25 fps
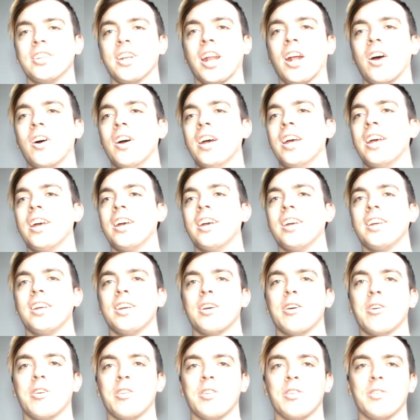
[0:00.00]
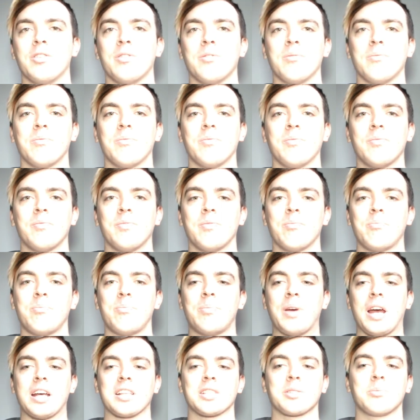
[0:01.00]
You know,
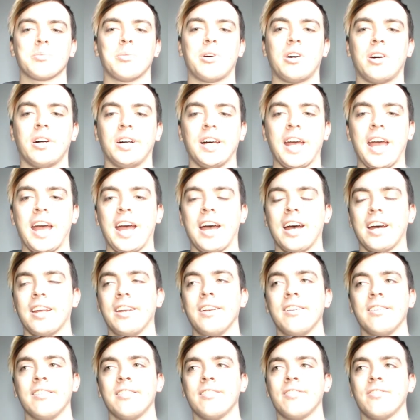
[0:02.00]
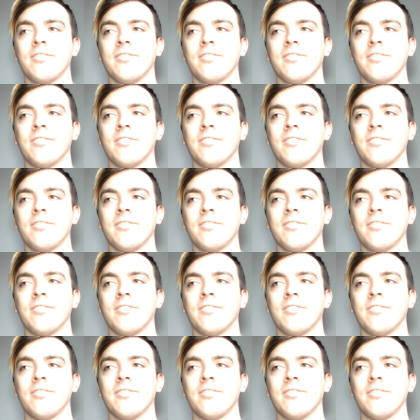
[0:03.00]
basketball had